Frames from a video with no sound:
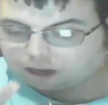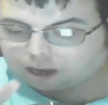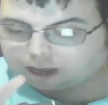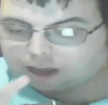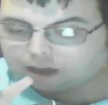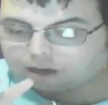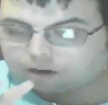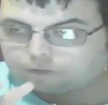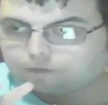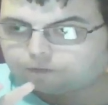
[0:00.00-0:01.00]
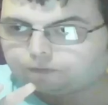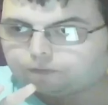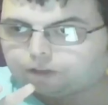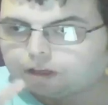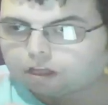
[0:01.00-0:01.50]
And
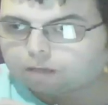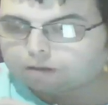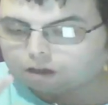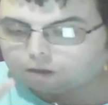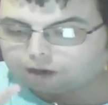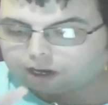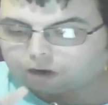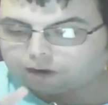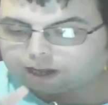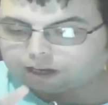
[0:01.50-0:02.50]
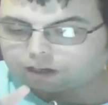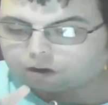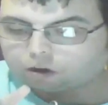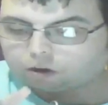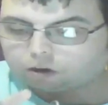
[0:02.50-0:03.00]
for this episode, we're going to end
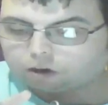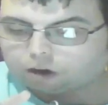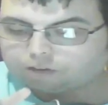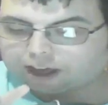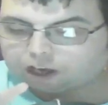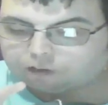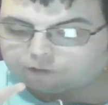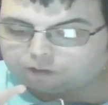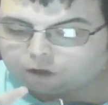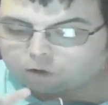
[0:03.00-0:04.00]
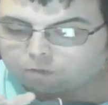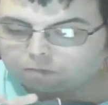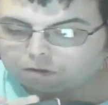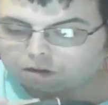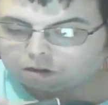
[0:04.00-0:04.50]
on live action
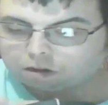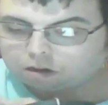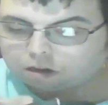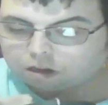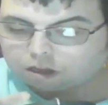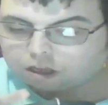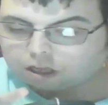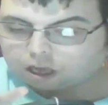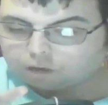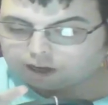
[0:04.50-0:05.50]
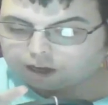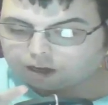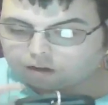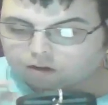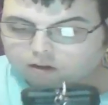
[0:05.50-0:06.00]
films. Here we
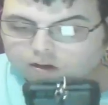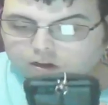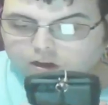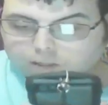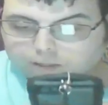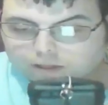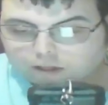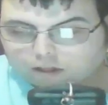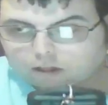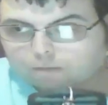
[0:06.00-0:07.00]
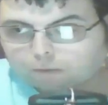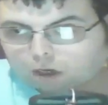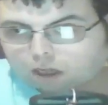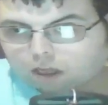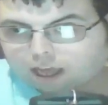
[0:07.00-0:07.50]
go.
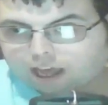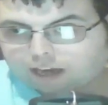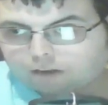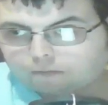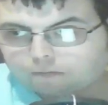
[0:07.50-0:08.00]
Spoilers ahead.